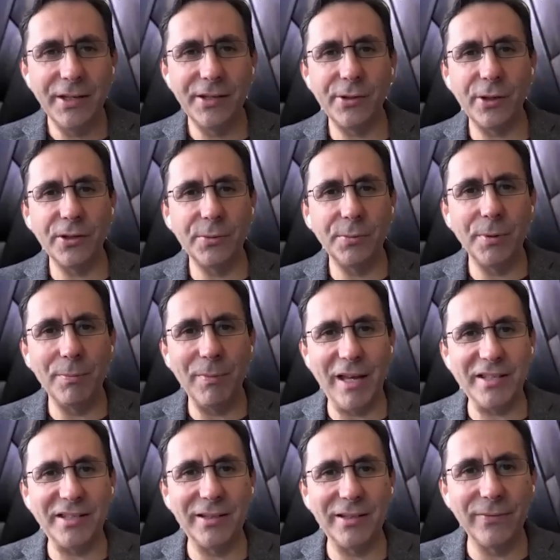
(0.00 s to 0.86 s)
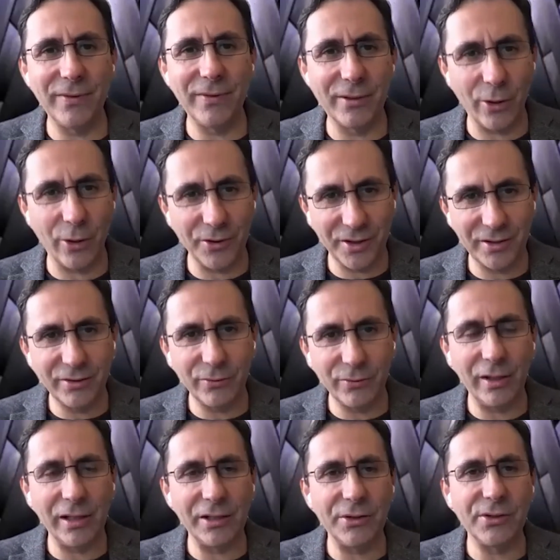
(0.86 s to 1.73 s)
is going to be massive, according
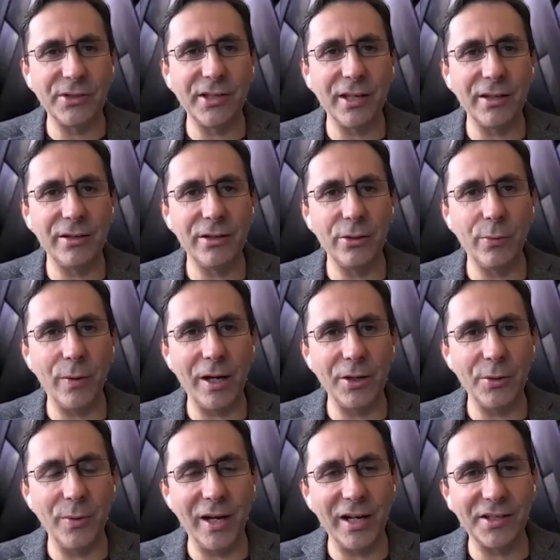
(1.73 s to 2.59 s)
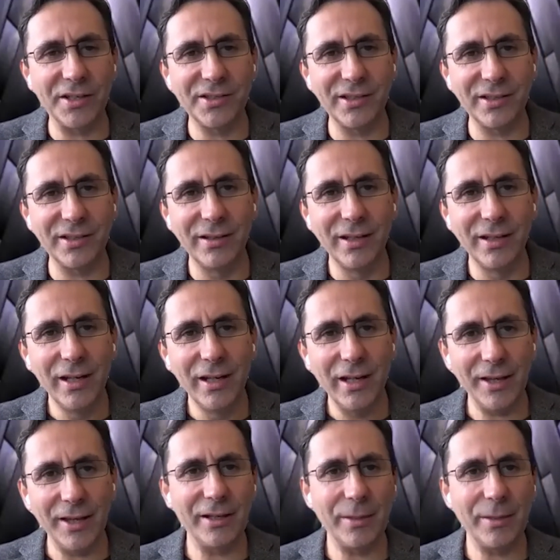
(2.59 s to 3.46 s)
to, like you said, the UI, UX, and
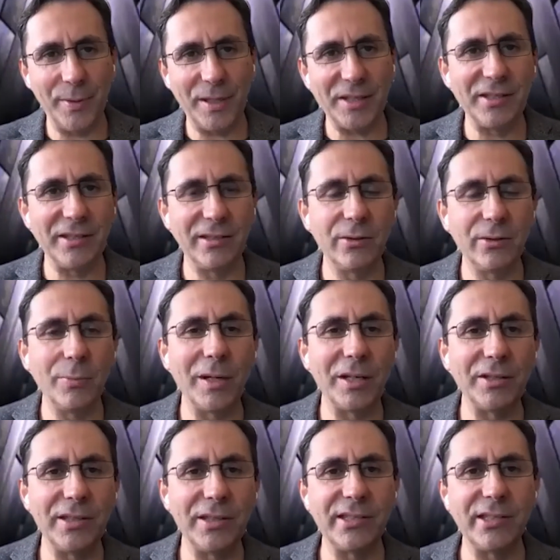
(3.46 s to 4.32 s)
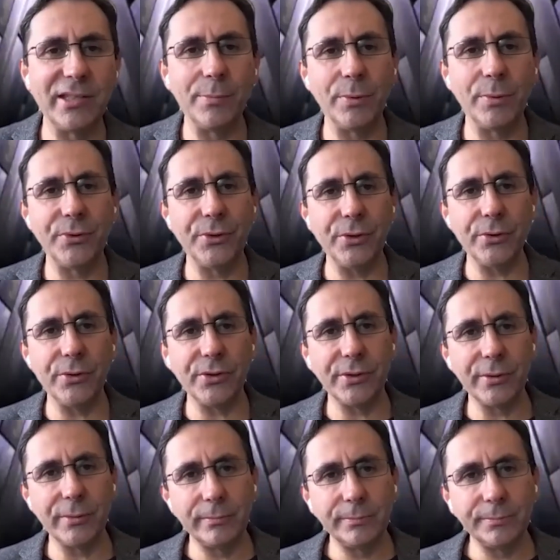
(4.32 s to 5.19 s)
the capacity to make this simple to
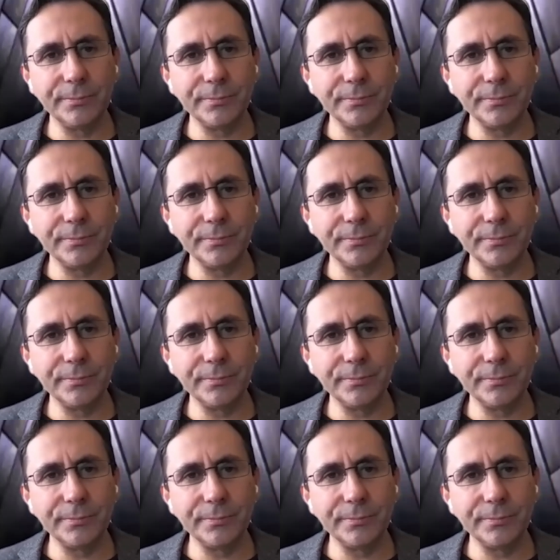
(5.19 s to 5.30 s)
use.